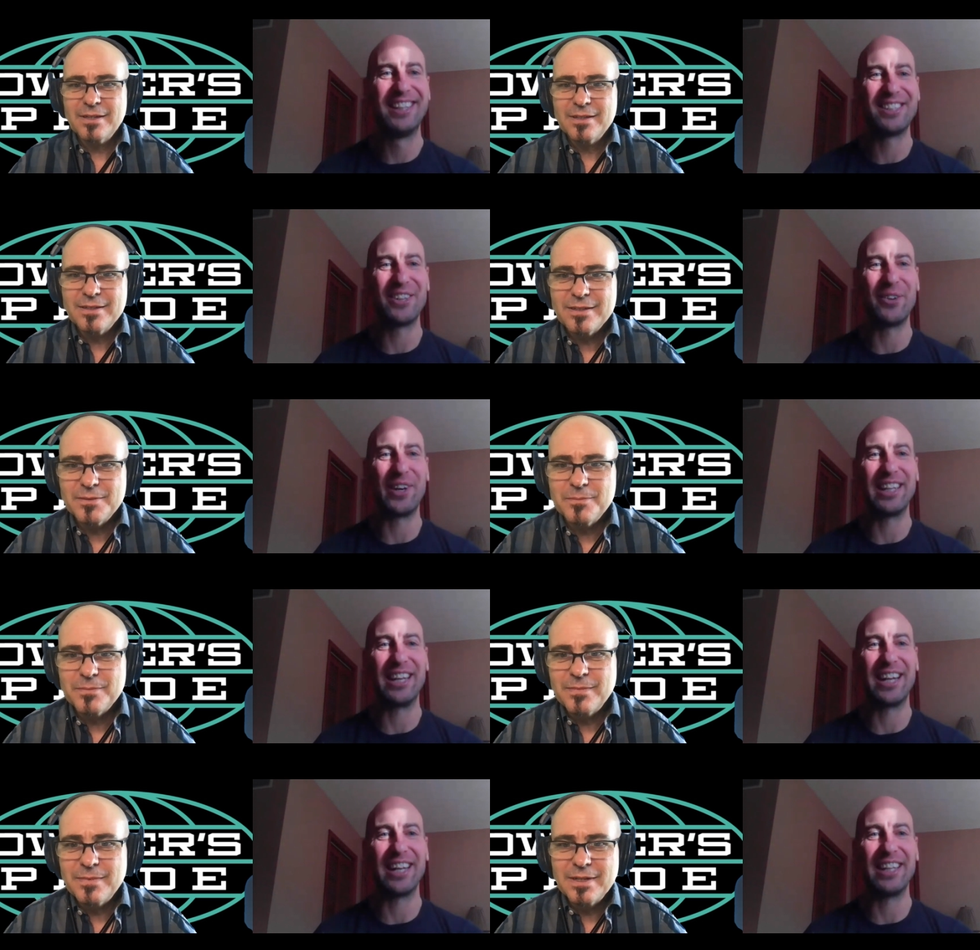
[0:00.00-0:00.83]
Speaker 1: so I
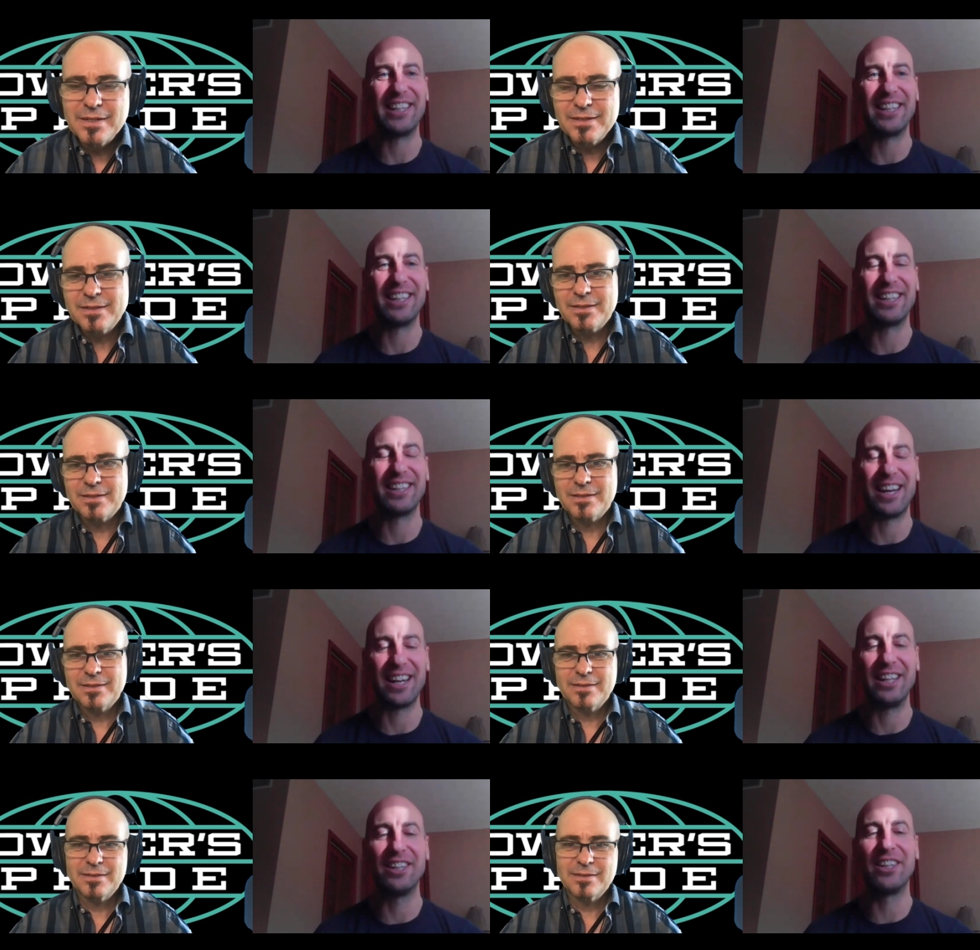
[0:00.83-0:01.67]
got into the,
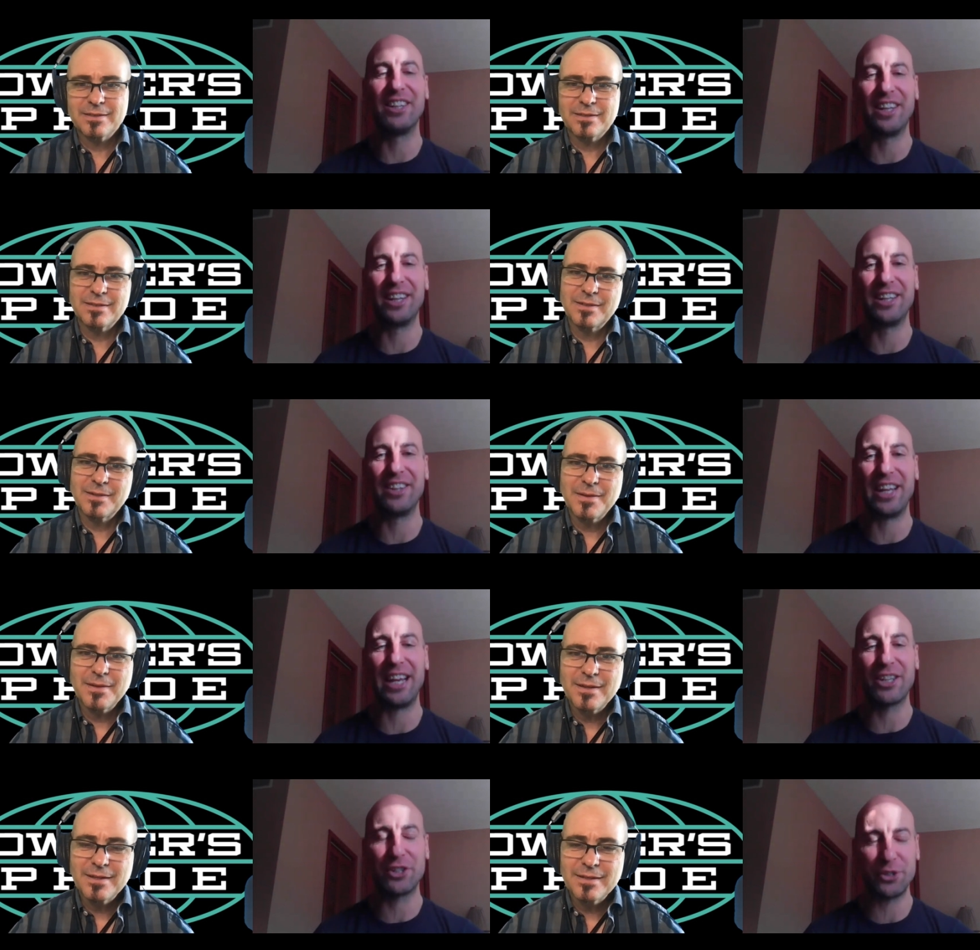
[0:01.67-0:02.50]
got into the
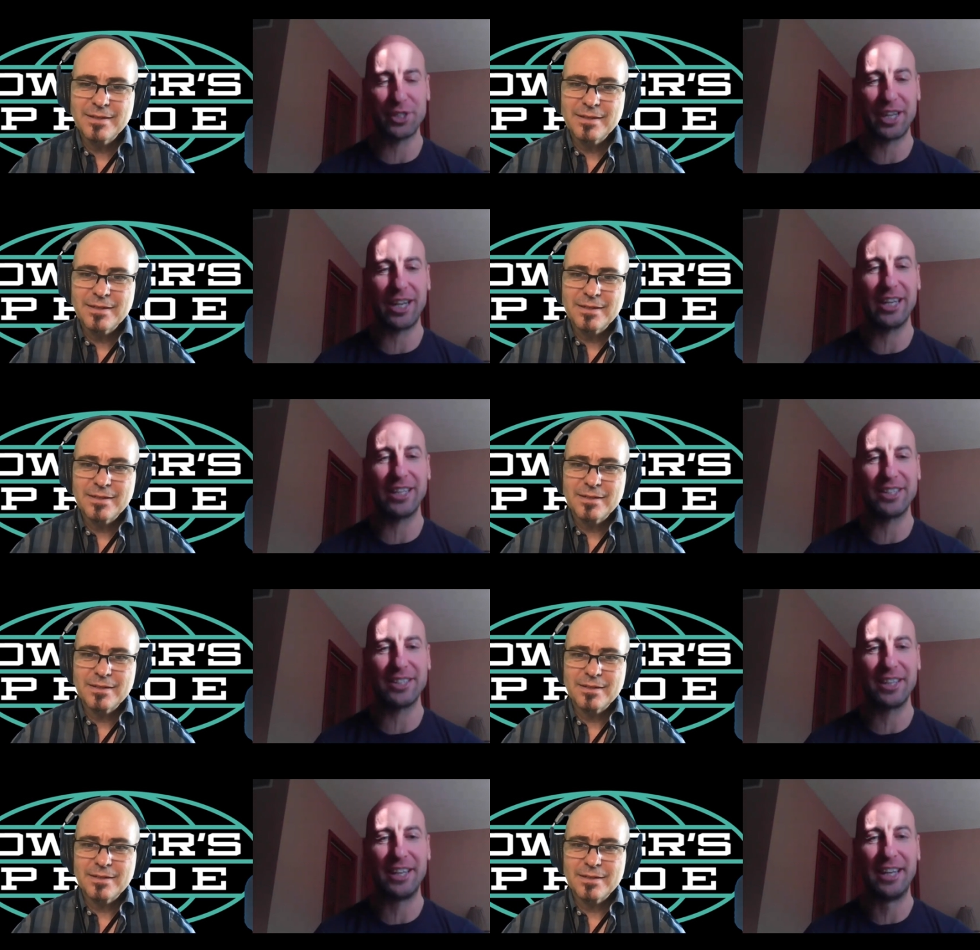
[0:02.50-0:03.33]
the
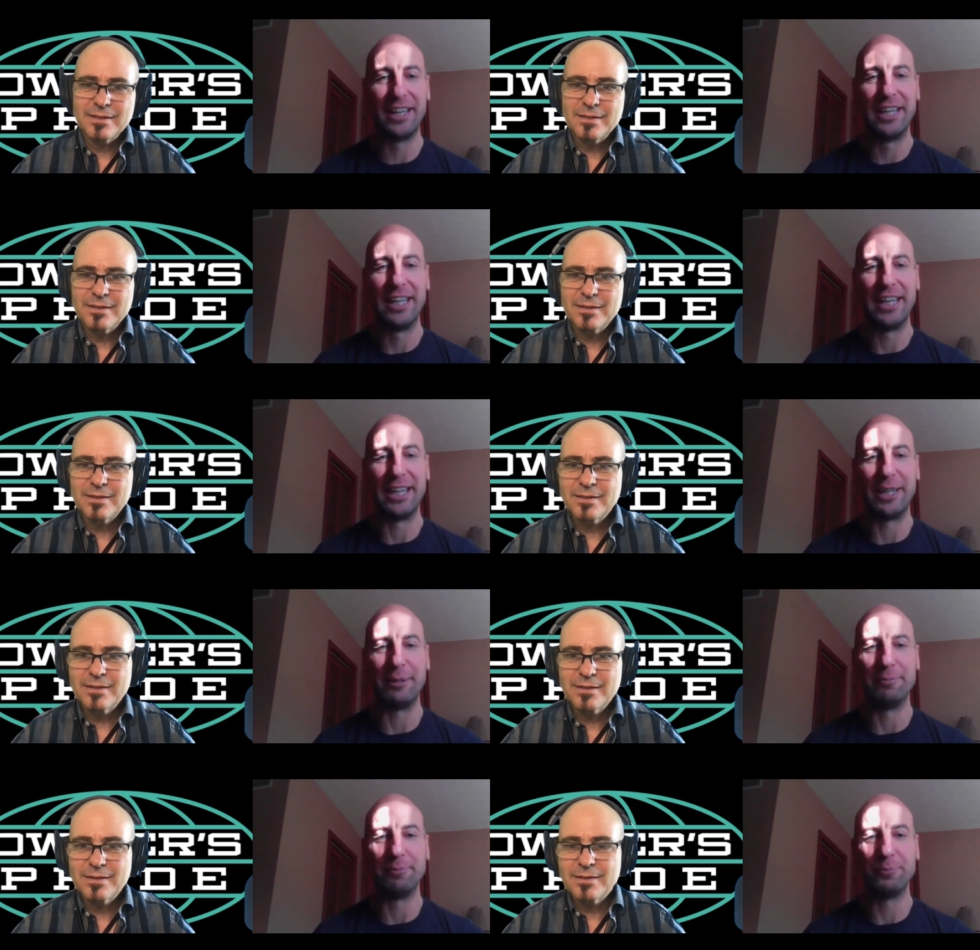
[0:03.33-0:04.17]
exercise
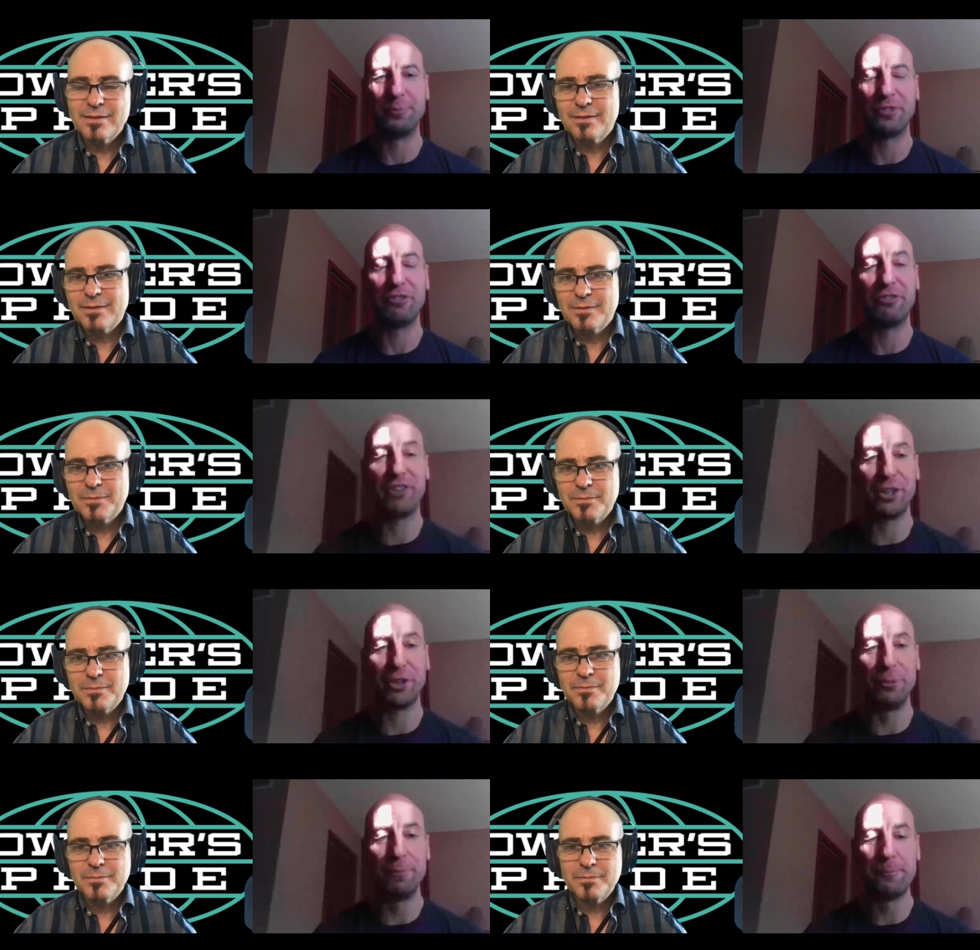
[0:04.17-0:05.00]
um,
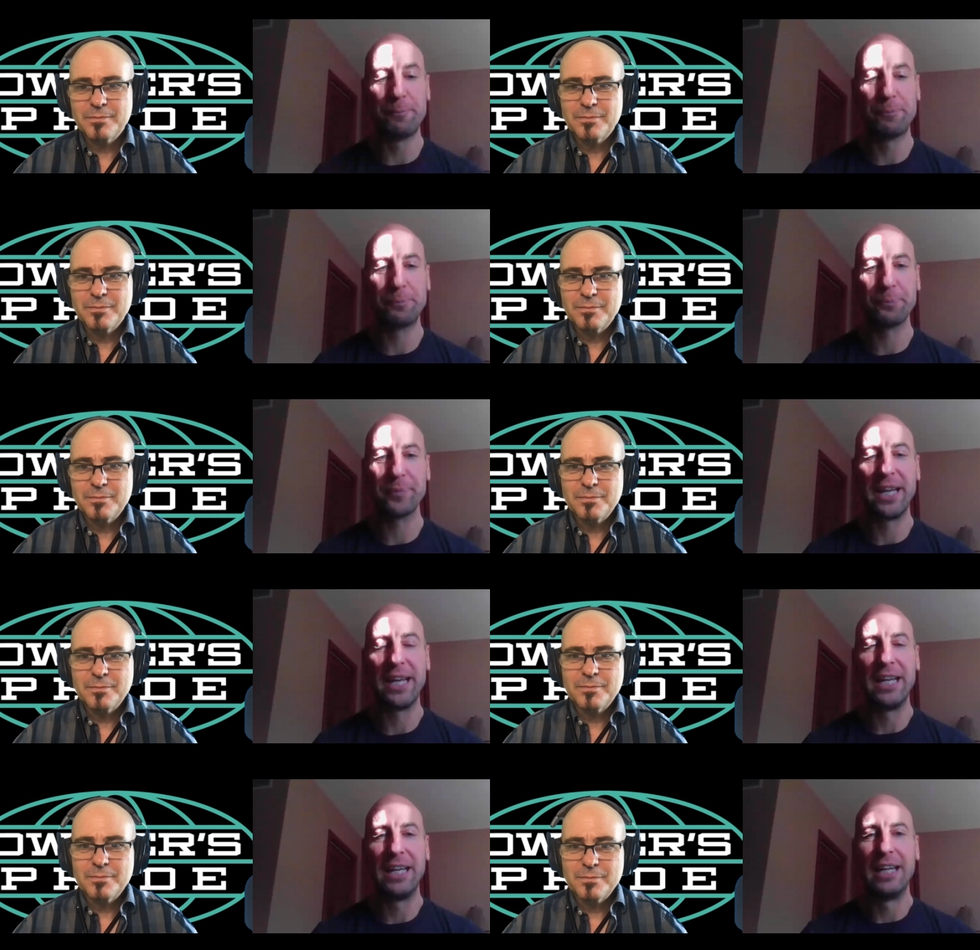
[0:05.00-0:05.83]
field.
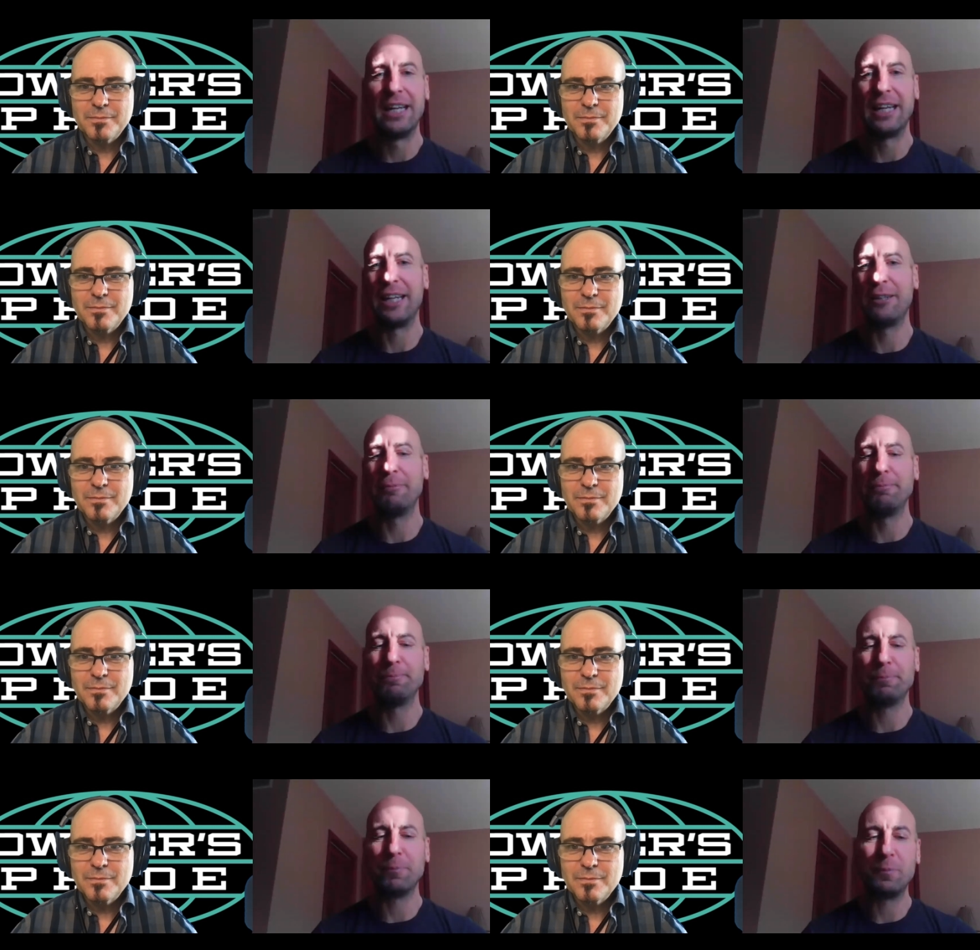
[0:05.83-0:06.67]

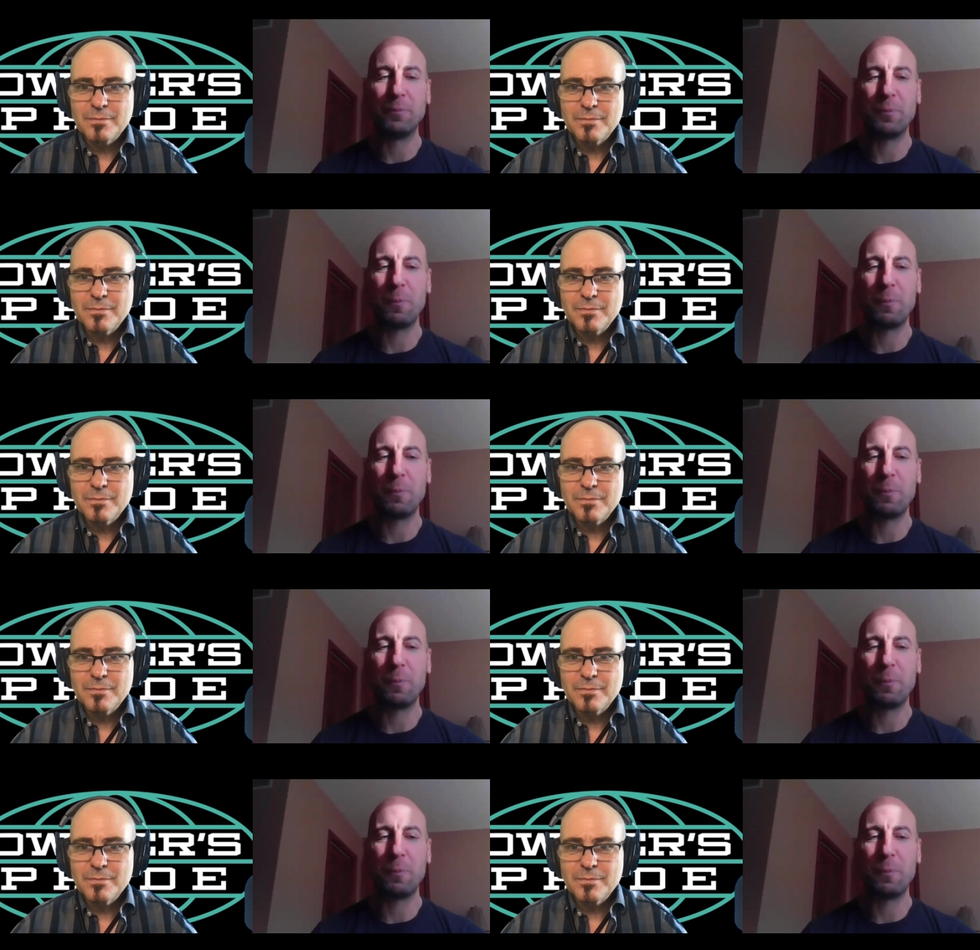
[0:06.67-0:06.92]
Um,